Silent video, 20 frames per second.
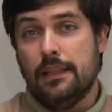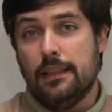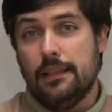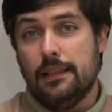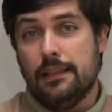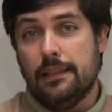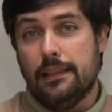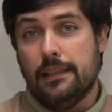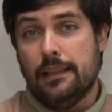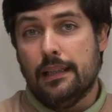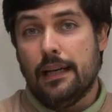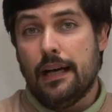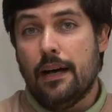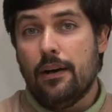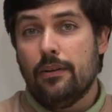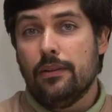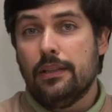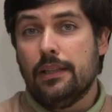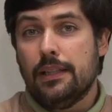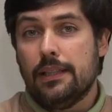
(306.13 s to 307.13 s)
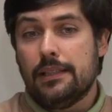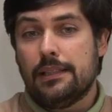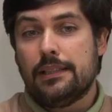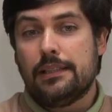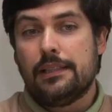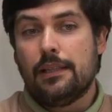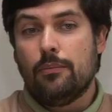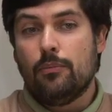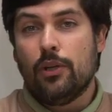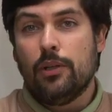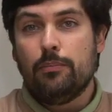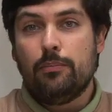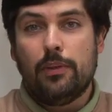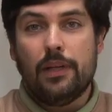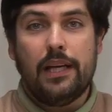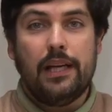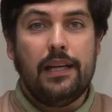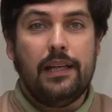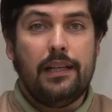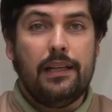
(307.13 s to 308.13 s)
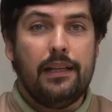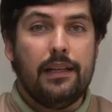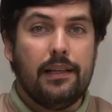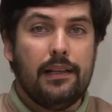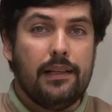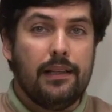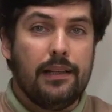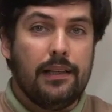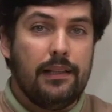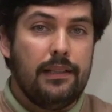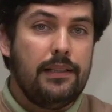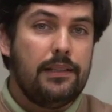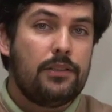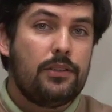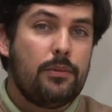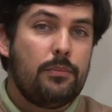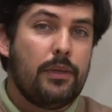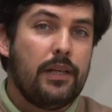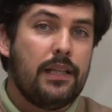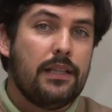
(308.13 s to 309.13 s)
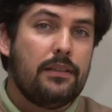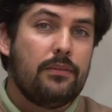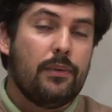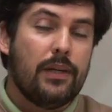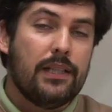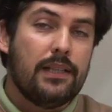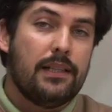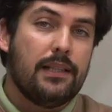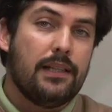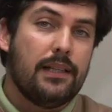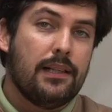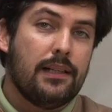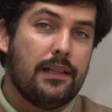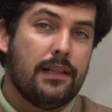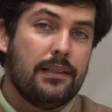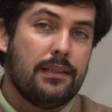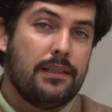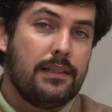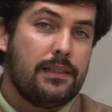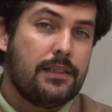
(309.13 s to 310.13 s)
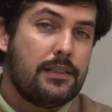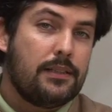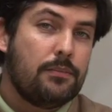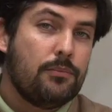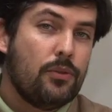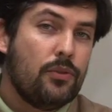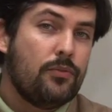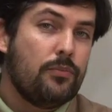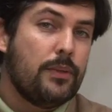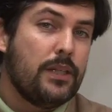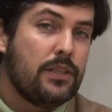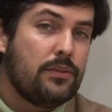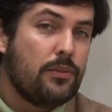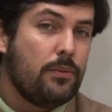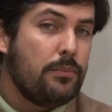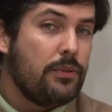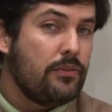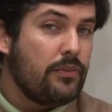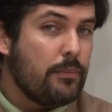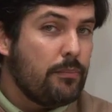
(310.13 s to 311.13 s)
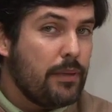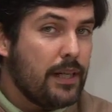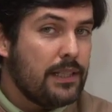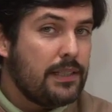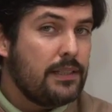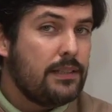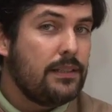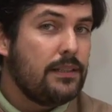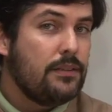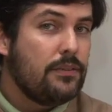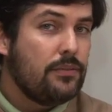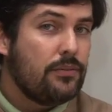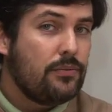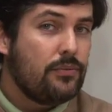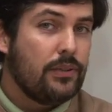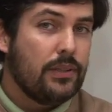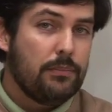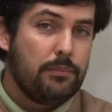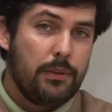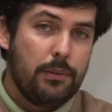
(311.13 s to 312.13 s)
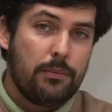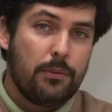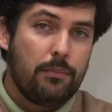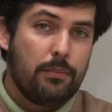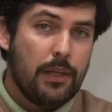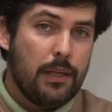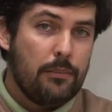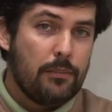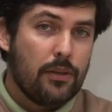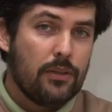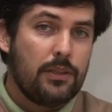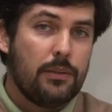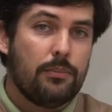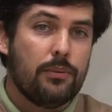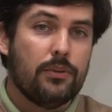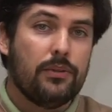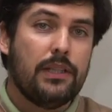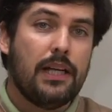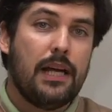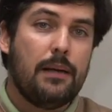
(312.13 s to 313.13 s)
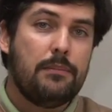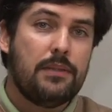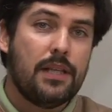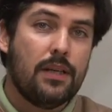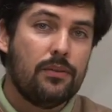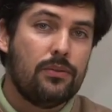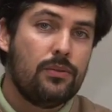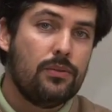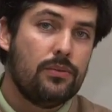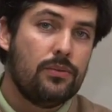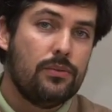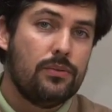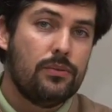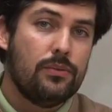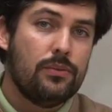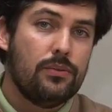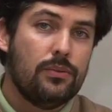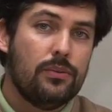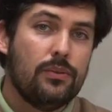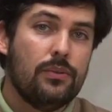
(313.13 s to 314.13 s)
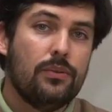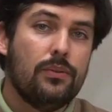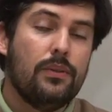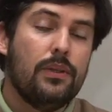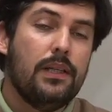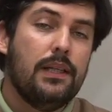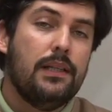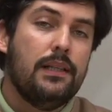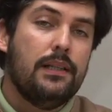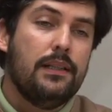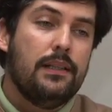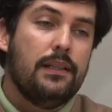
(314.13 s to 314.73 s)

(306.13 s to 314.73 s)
How does someone play an instrument, whether these movements will be repetitive when people play multiple times, how to